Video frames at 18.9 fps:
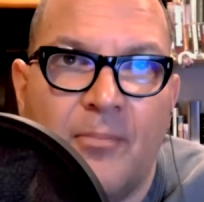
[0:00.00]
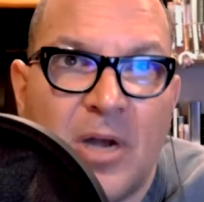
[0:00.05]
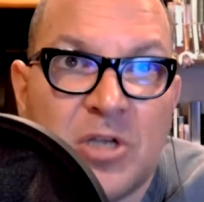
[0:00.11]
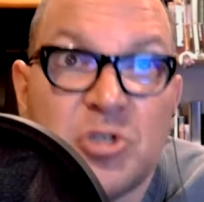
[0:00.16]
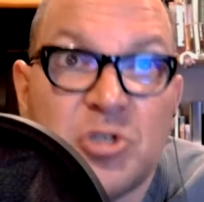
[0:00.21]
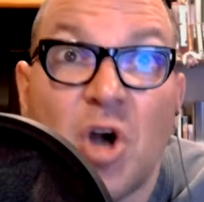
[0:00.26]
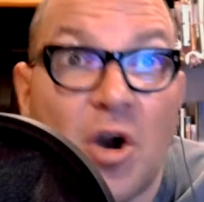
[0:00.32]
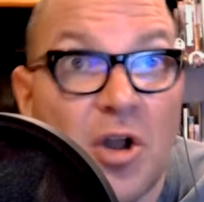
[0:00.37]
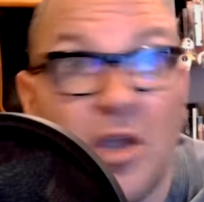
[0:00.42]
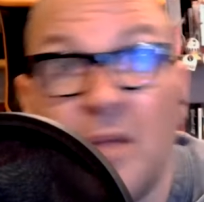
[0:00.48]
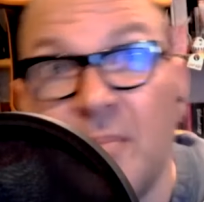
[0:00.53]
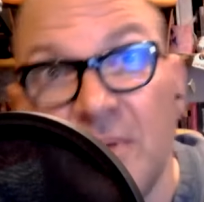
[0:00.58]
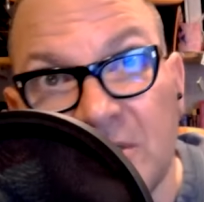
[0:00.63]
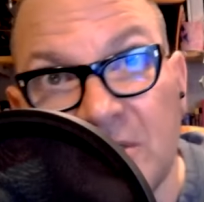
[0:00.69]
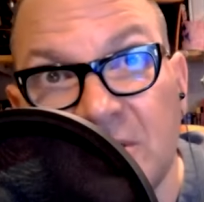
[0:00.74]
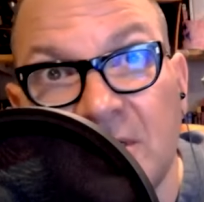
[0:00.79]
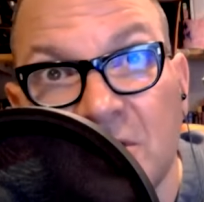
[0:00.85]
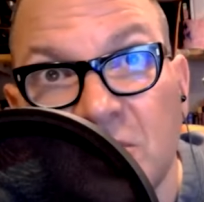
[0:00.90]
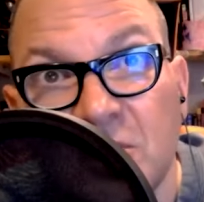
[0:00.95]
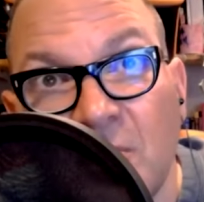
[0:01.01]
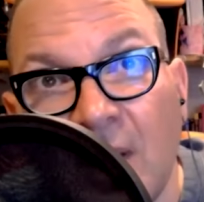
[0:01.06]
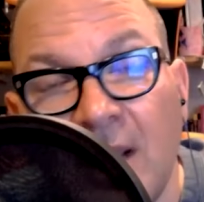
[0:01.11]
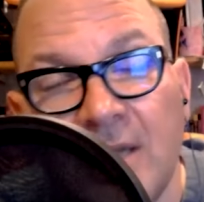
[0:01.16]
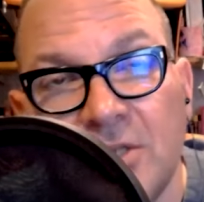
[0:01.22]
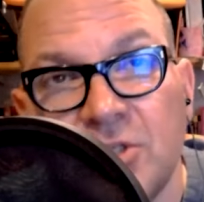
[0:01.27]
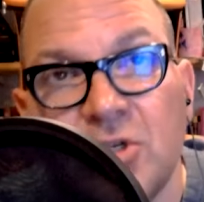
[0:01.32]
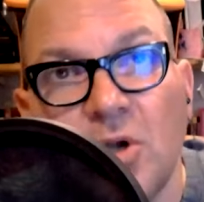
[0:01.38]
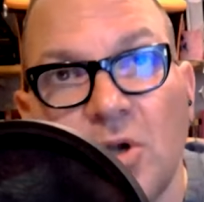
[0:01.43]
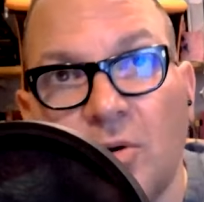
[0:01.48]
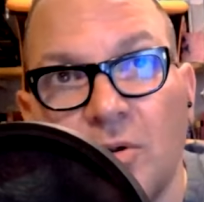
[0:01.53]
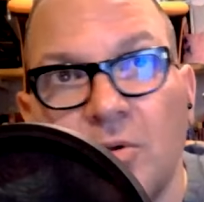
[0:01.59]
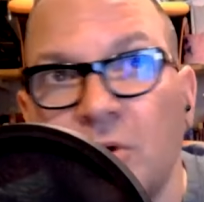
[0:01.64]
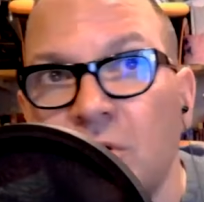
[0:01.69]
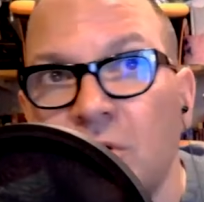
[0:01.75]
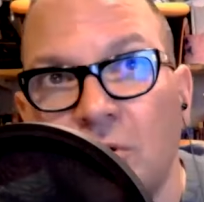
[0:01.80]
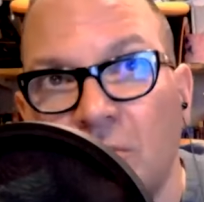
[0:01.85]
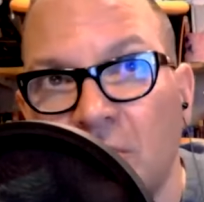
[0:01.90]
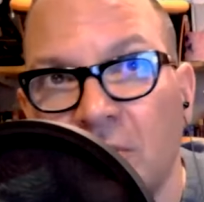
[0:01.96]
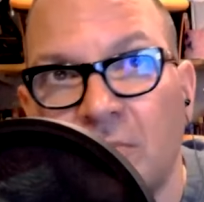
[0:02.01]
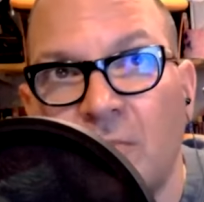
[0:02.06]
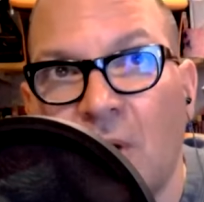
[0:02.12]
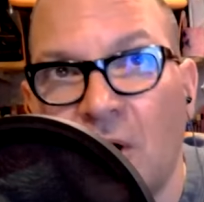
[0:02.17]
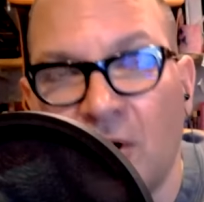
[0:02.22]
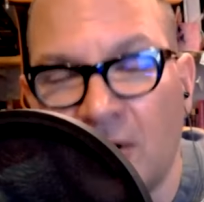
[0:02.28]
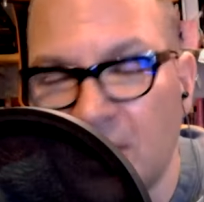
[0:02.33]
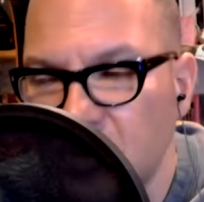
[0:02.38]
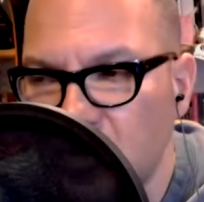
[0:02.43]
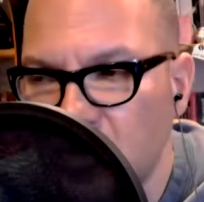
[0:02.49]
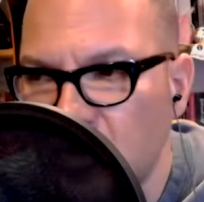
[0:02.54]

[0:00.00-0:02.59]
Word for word: by starting a business, right? So you can do it with markets.